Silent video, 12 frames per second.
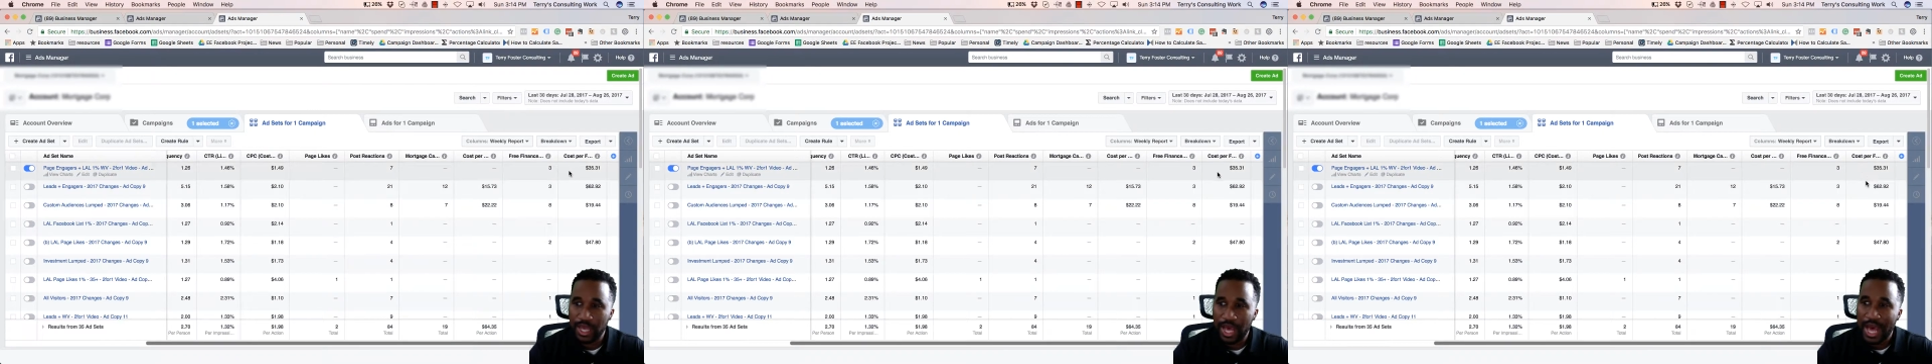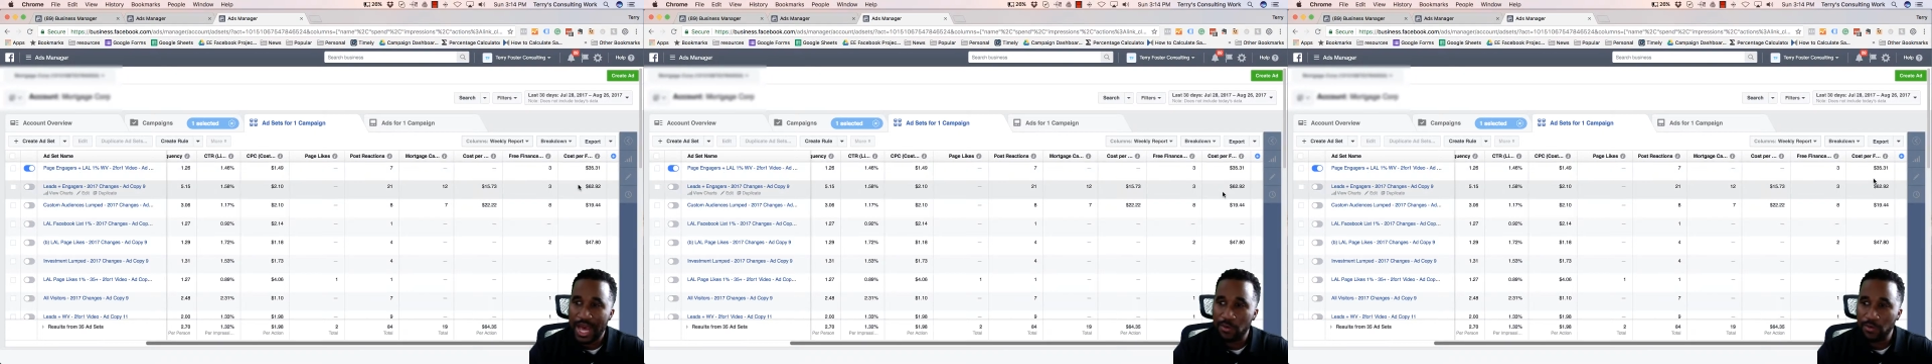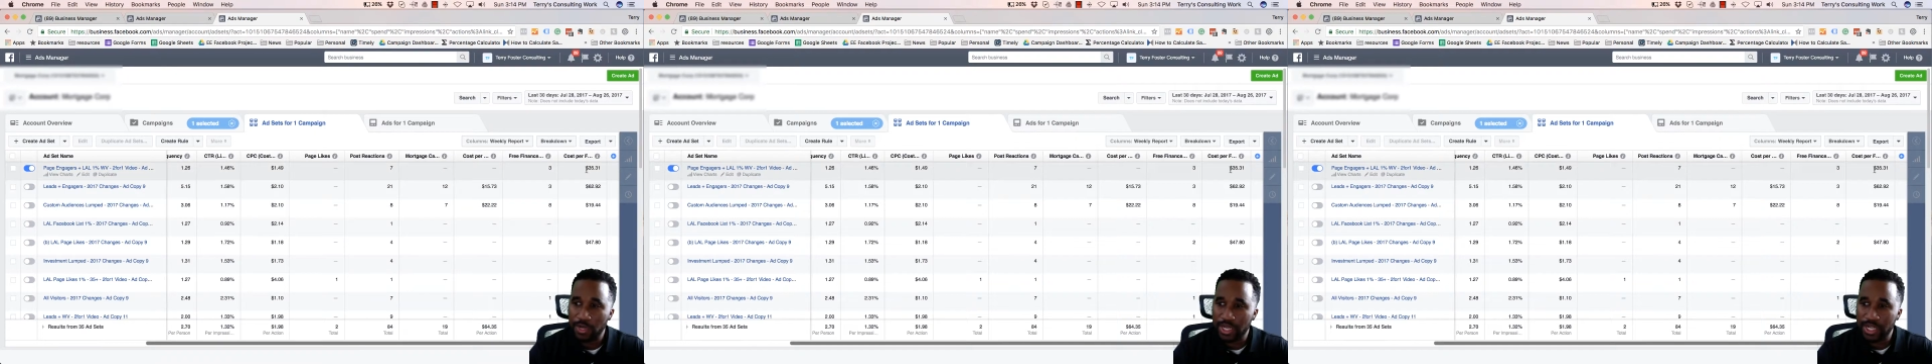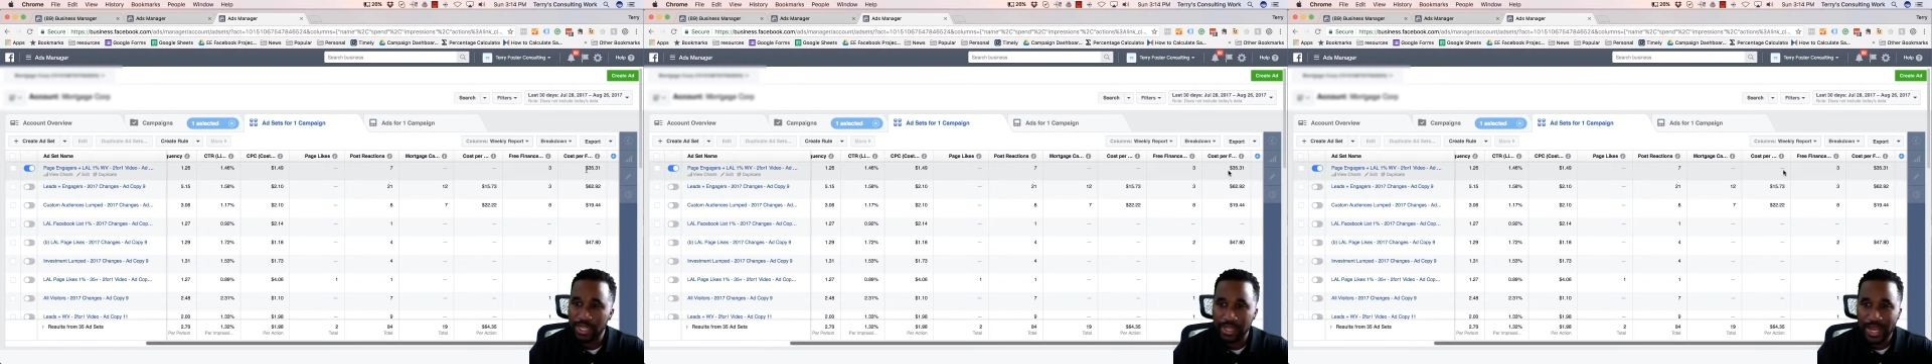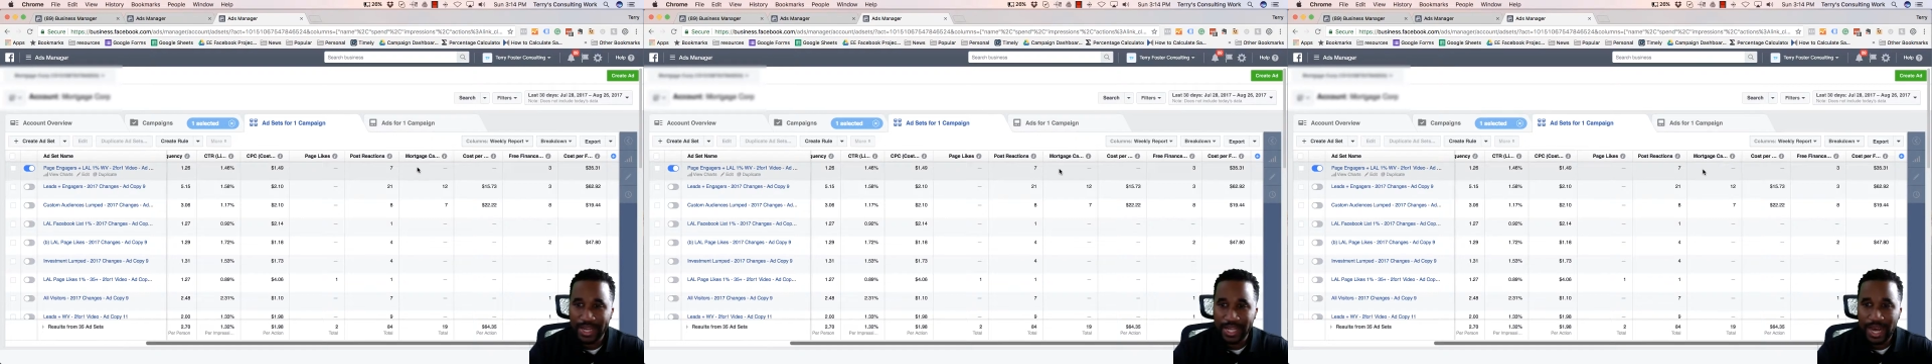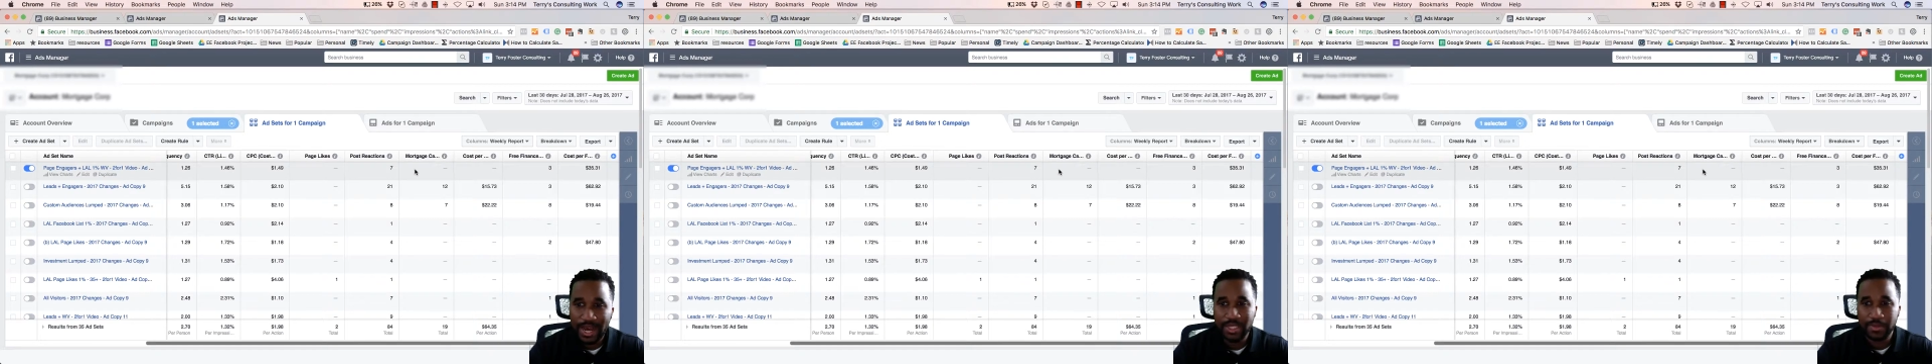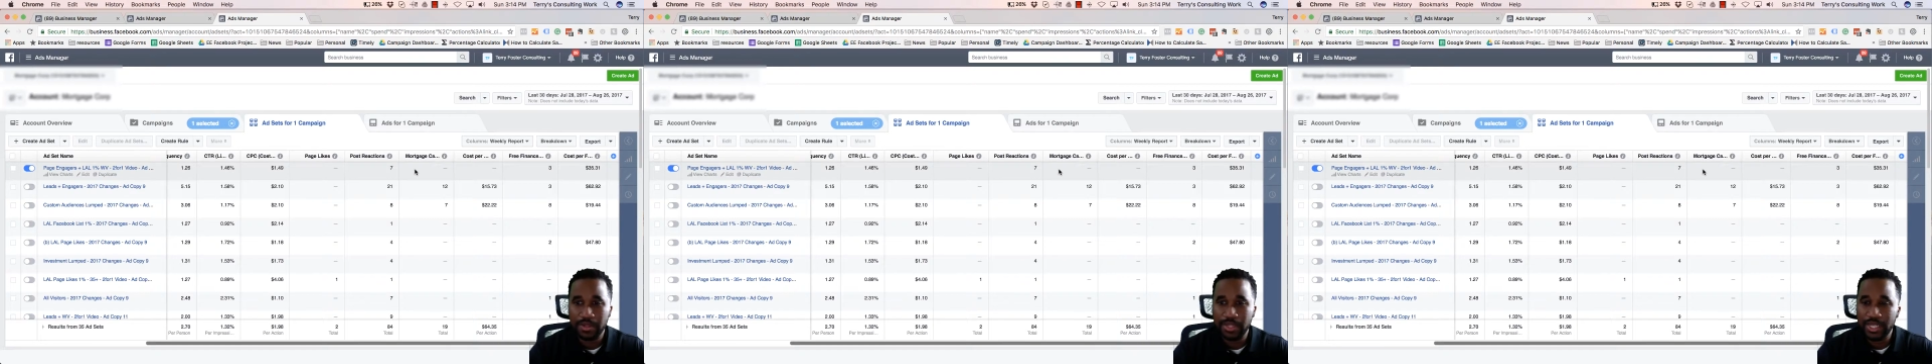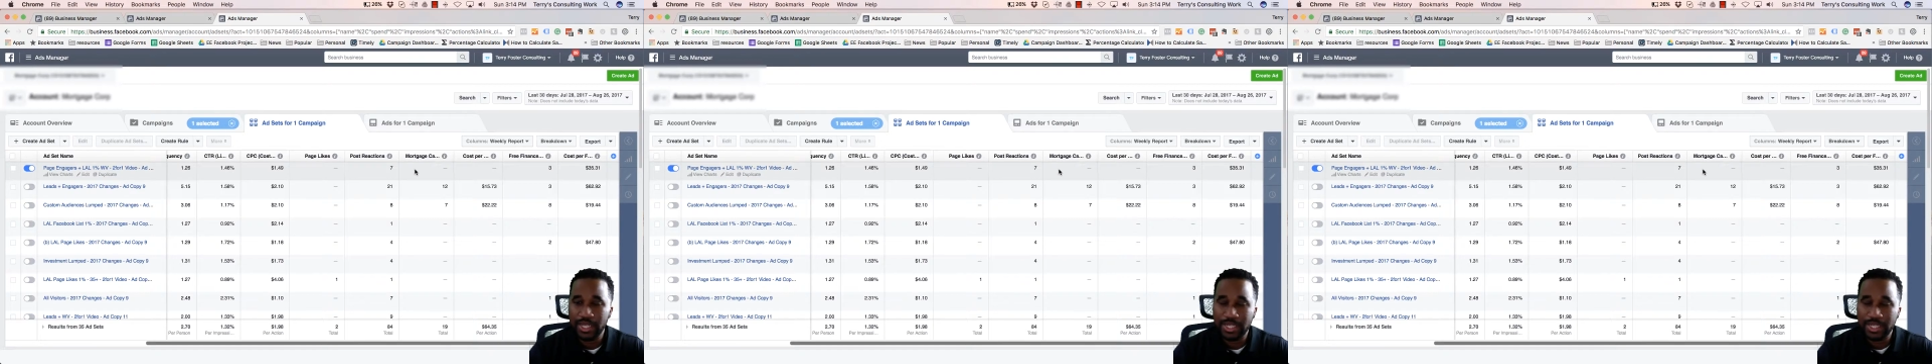how we're getting that cost per lead.